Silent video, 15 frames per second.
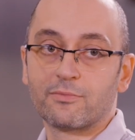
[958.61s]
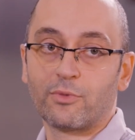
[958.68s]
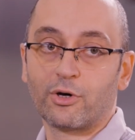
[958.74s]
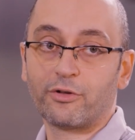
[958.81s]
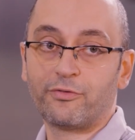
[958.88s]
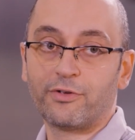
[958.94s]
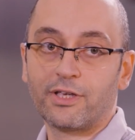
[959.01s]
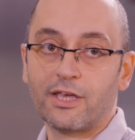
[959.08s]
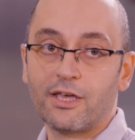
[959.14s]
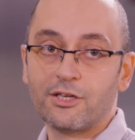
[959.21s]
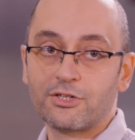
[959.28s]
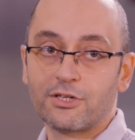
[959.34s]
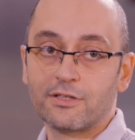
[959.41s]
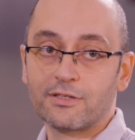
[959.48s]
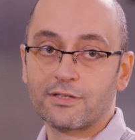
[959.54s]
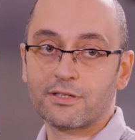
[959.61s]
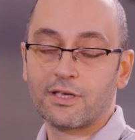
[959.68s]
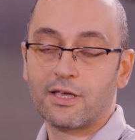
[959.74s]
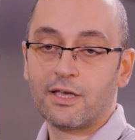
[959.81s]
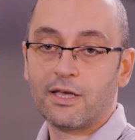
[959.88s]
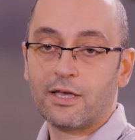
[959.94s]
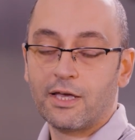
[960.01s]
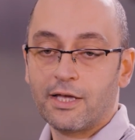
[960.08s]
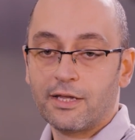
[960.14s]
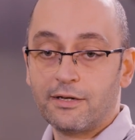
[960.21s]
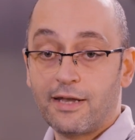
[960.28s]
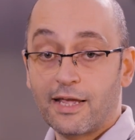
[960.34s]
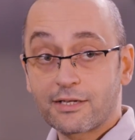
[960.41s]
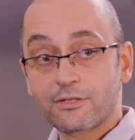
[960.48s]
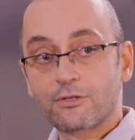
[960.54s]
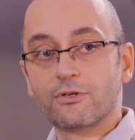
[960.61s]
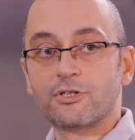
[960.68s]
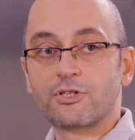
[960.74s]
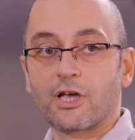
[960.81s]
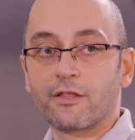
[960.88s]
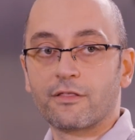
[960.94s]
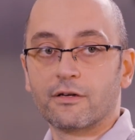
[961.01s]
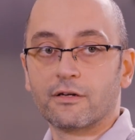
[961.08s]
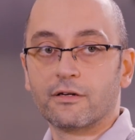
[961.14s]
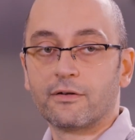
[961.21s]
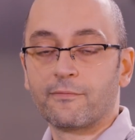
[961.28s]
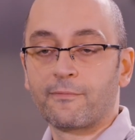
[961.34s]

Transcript: modifications next to each other